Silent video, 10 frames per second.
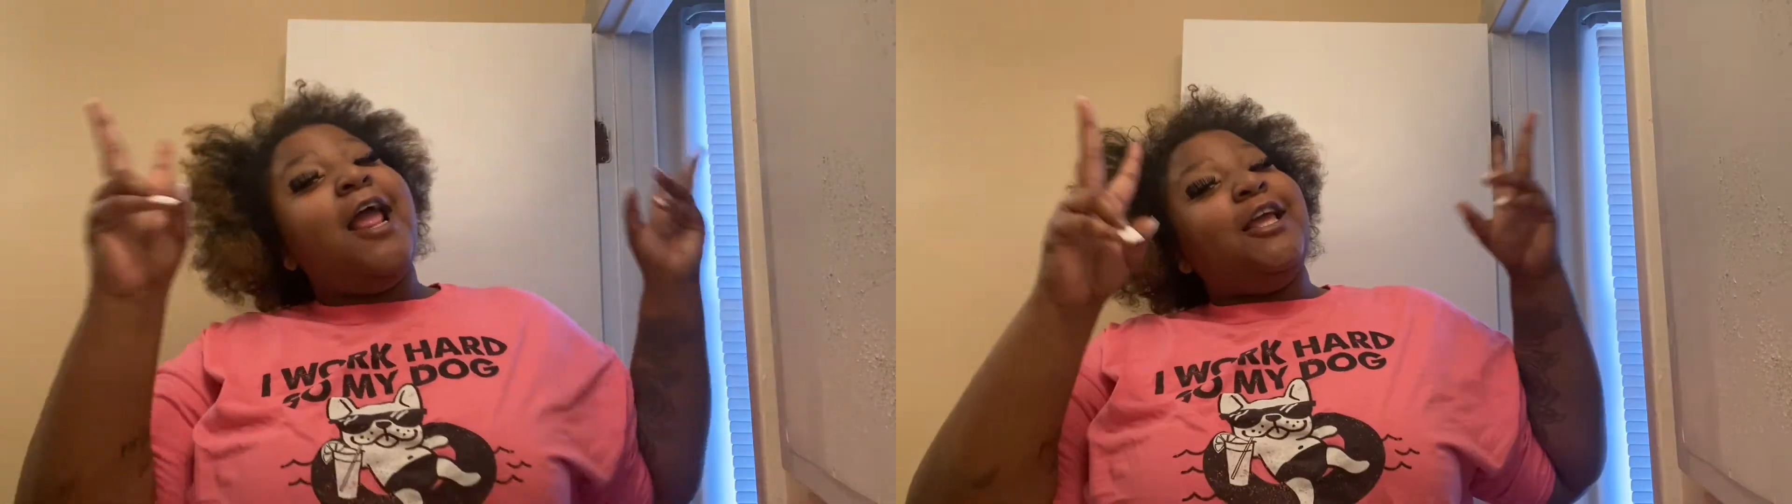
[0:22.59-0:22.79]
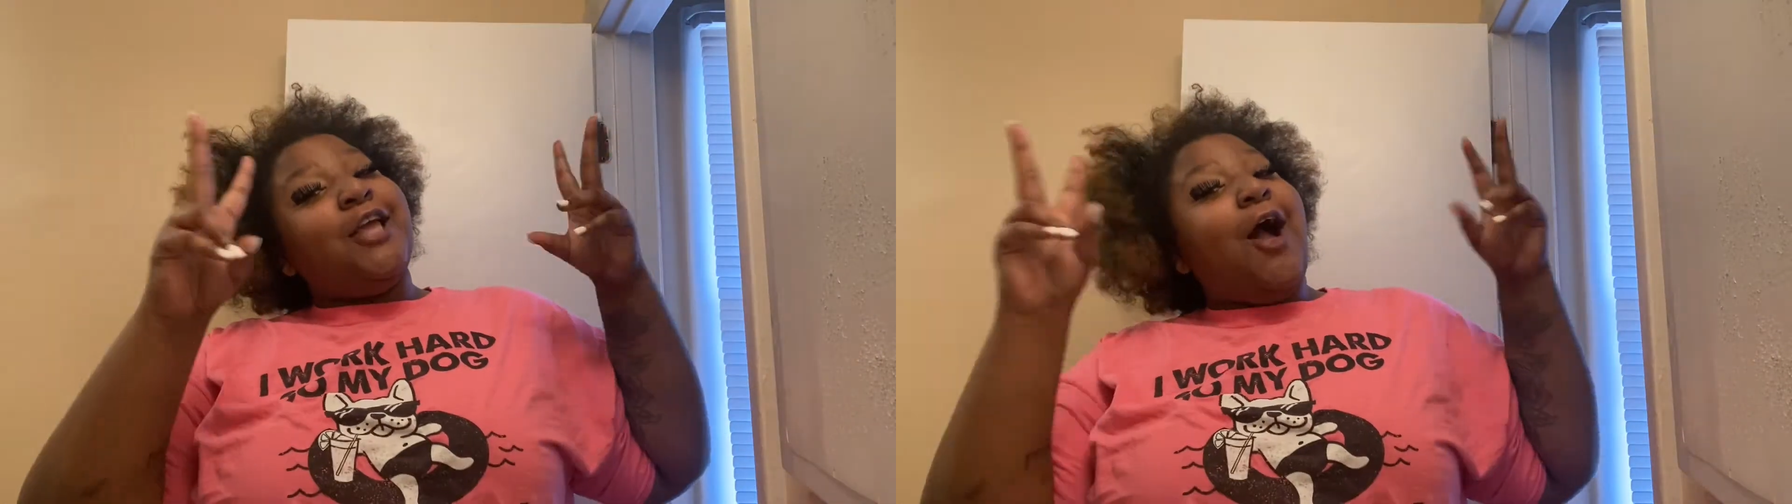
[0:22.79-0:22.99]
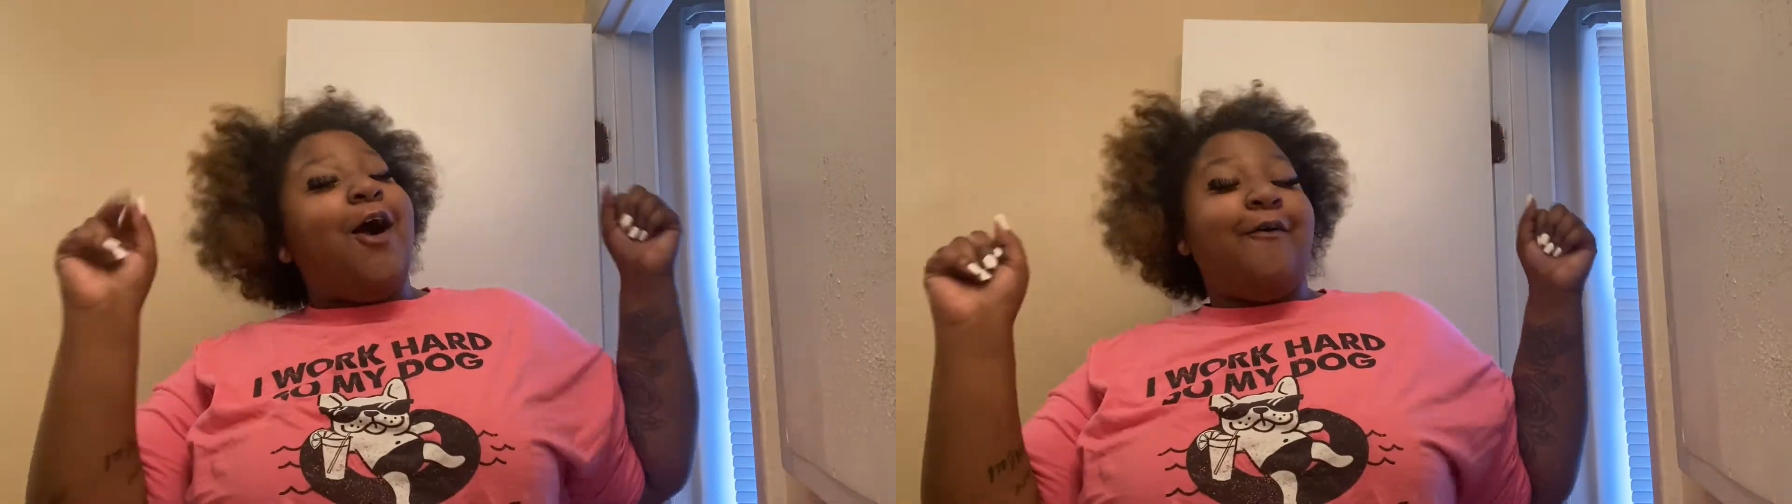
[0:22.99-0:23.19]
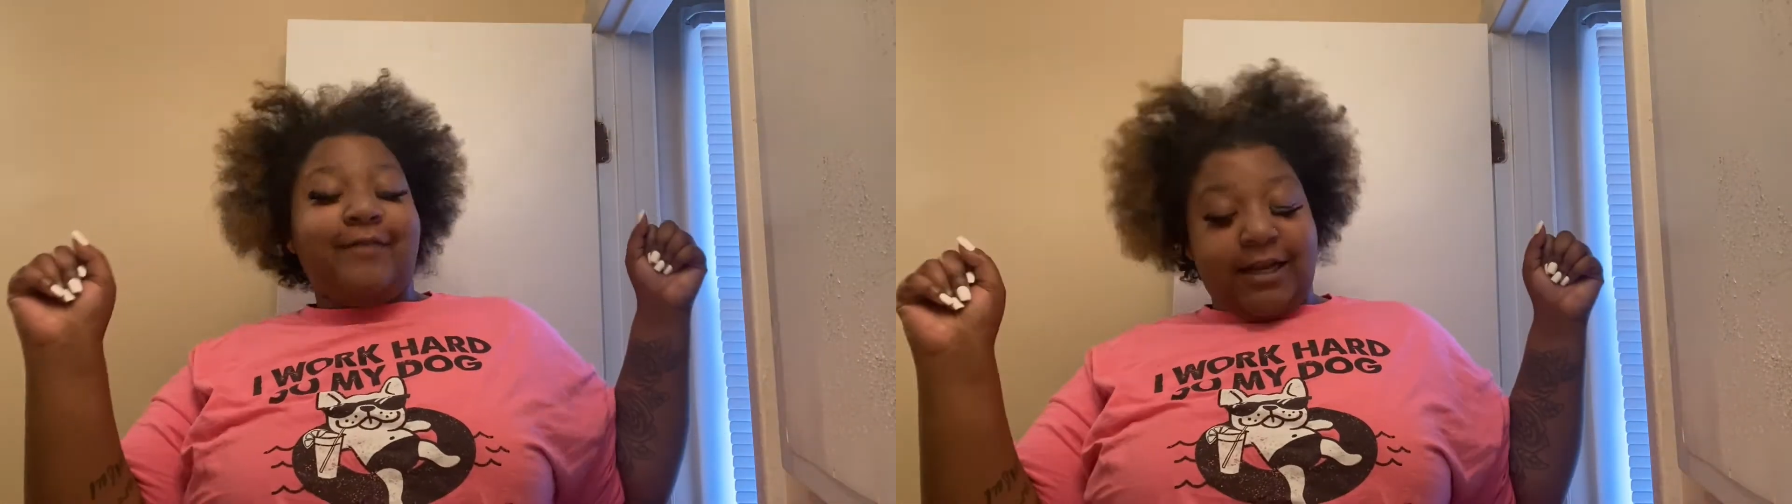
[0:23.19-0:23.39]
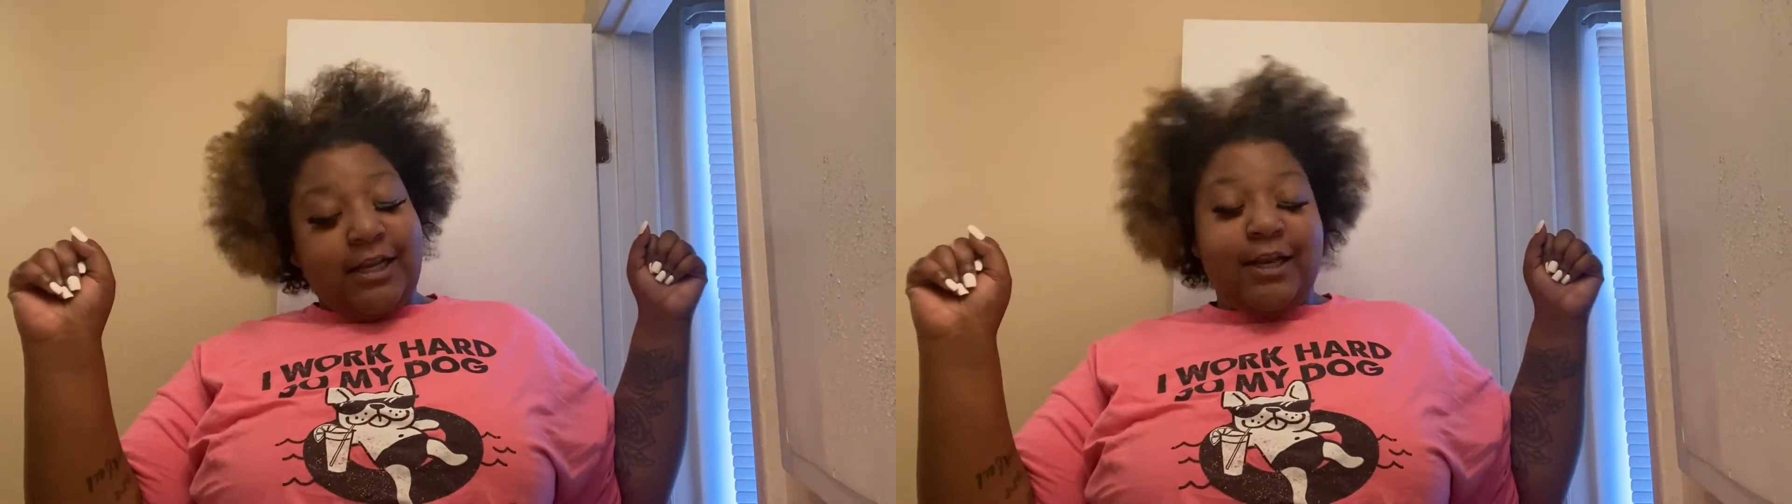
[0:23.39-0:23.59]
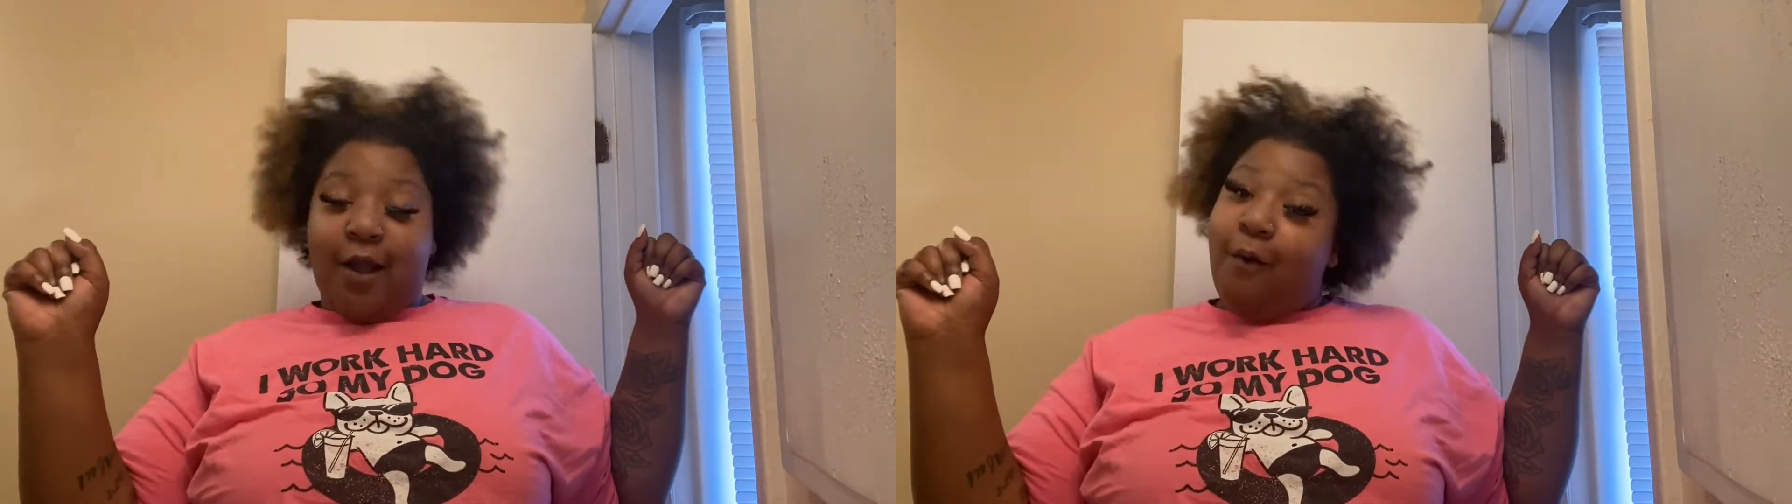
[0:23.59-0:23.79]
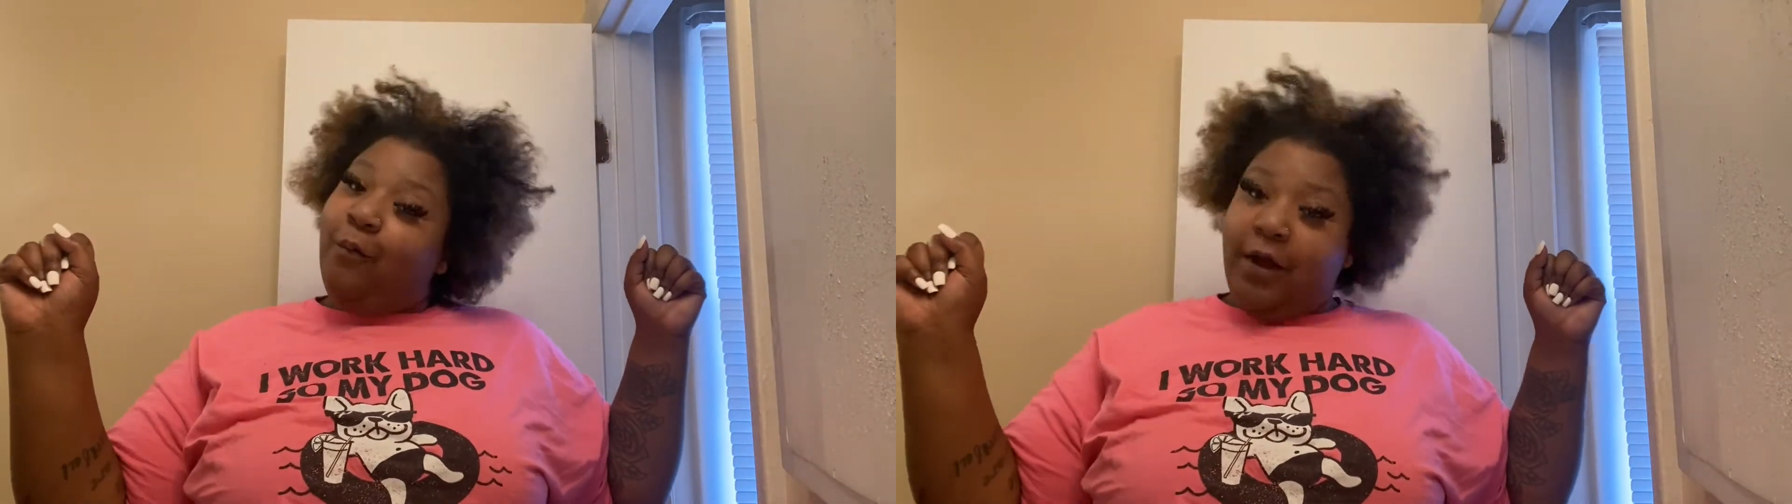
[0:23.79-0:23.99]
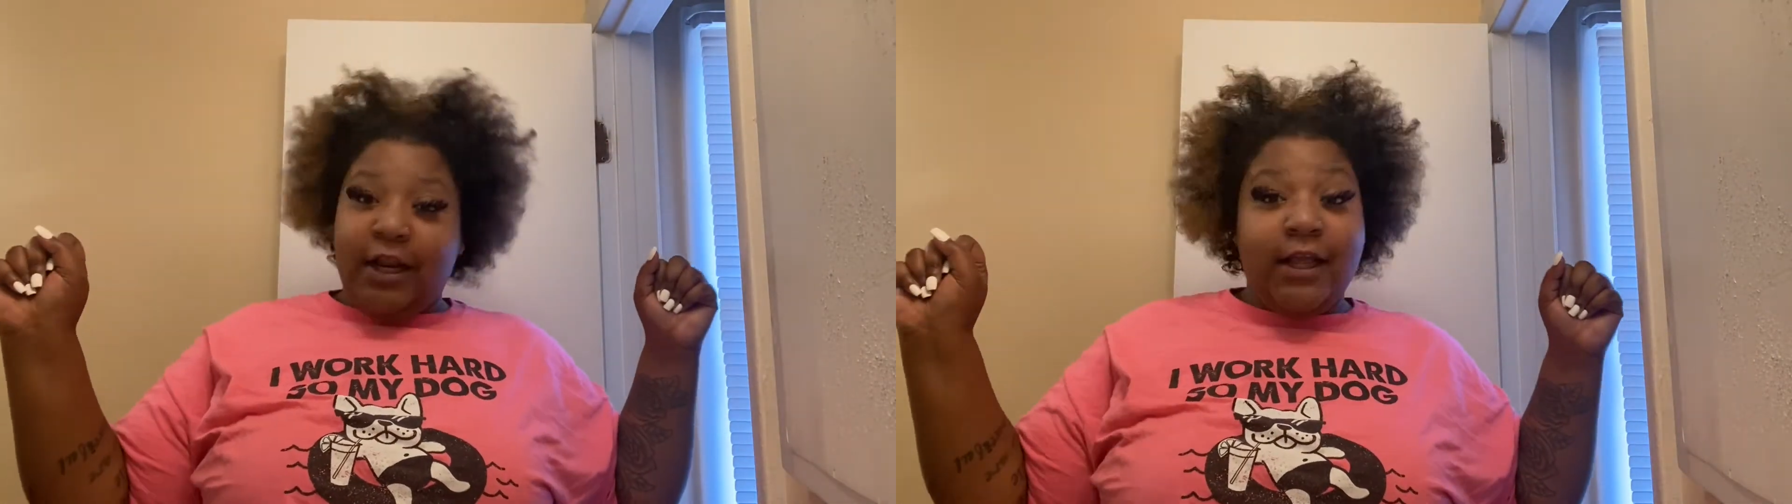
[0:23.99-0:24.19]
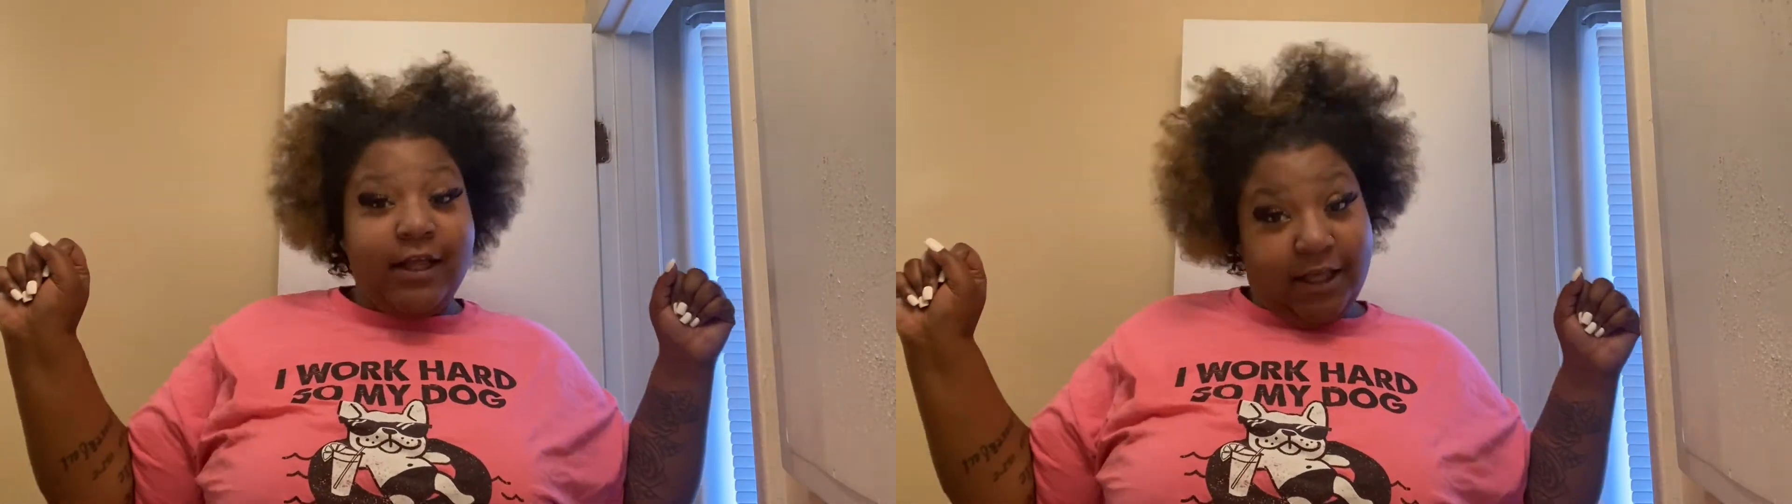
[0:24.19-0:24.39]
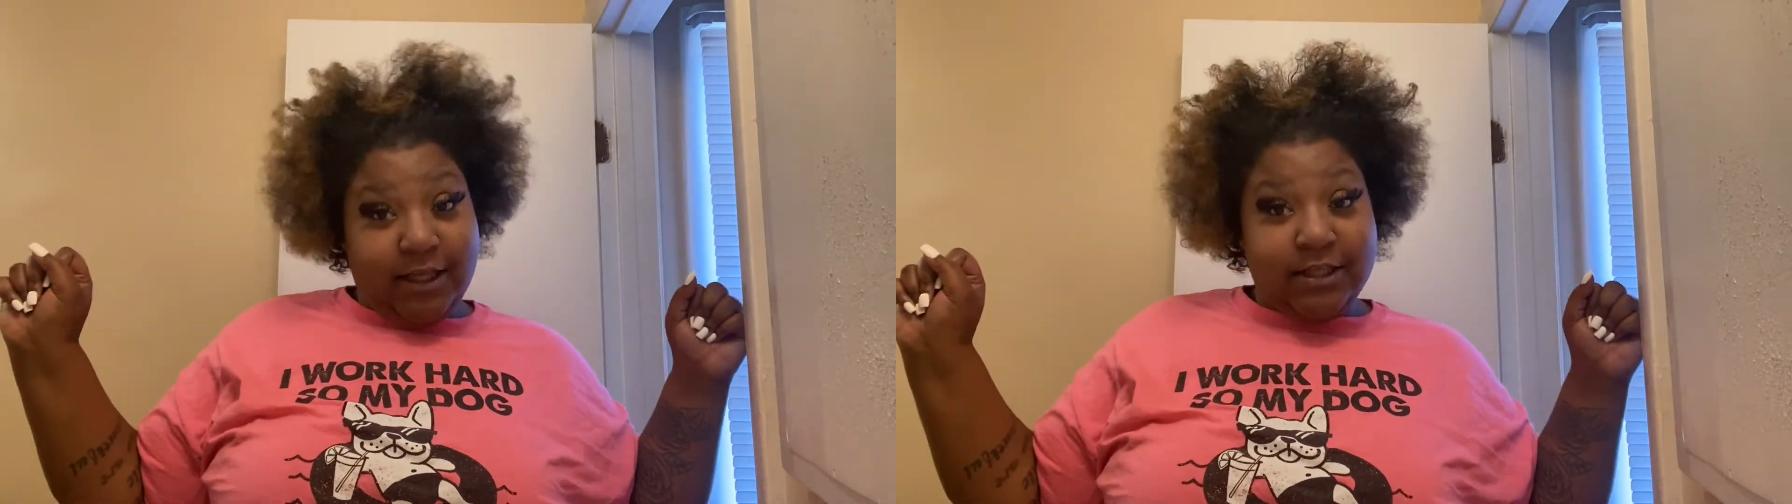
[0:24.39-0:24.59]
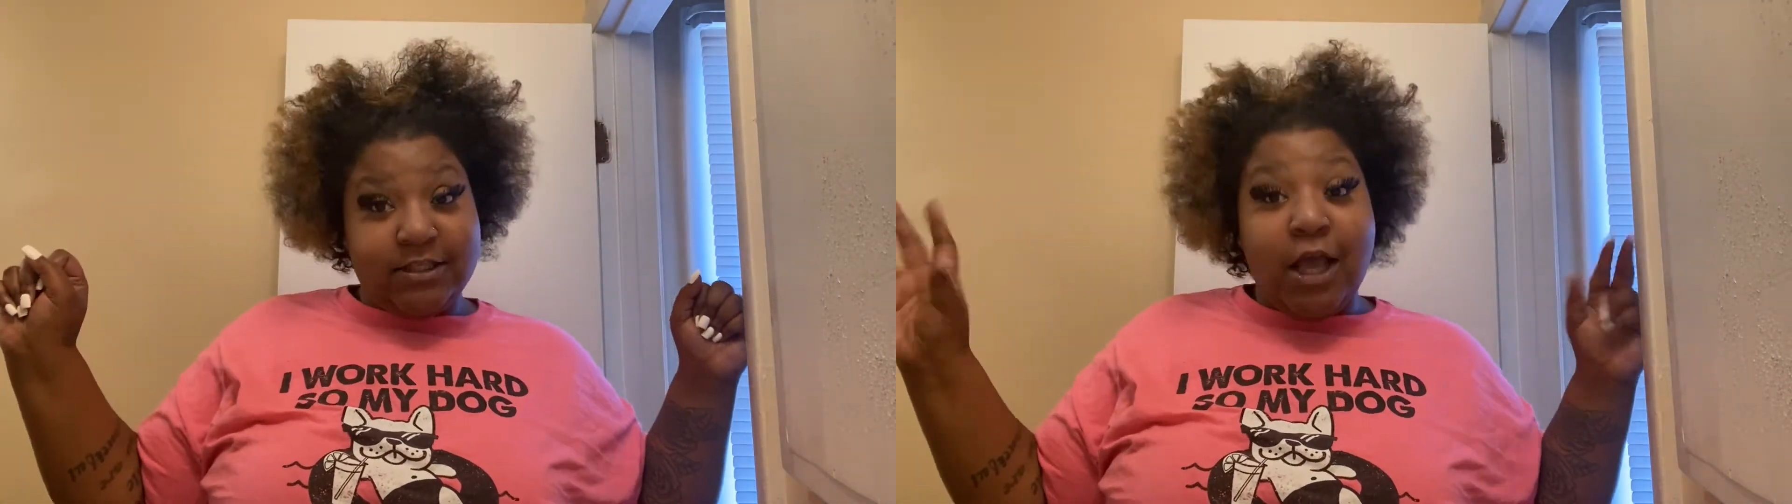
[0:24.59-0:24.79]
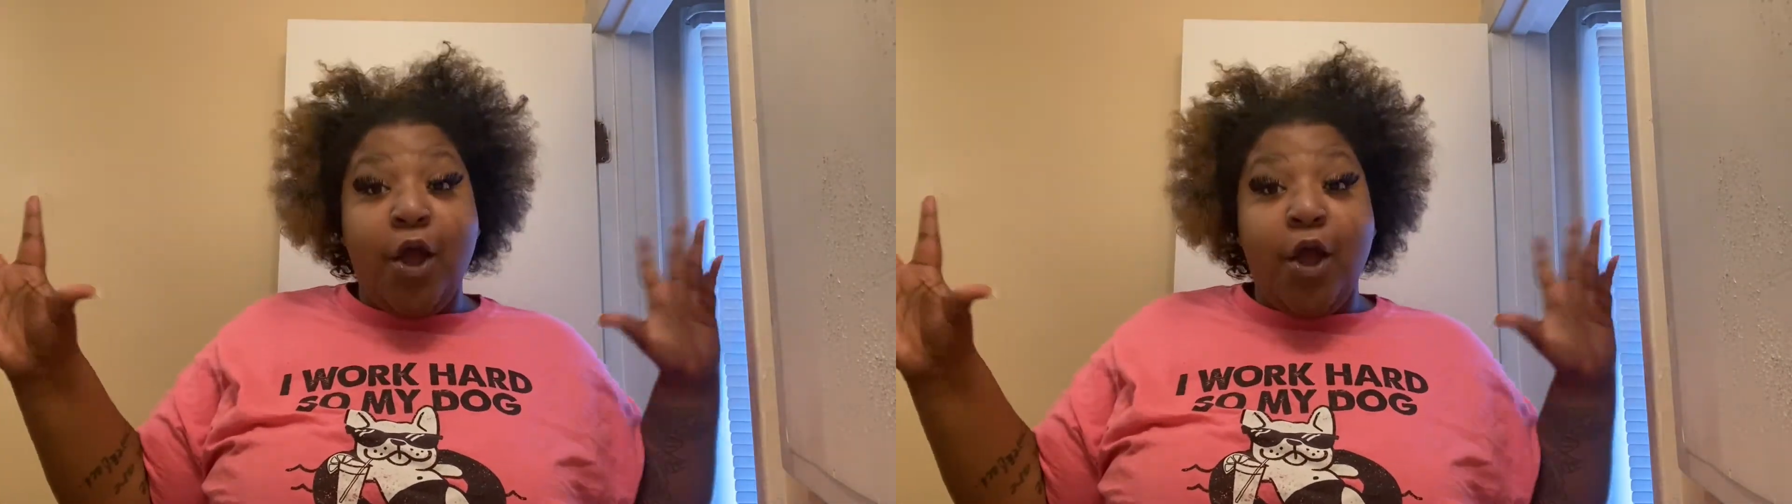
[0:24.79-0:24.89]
y'all already know what it is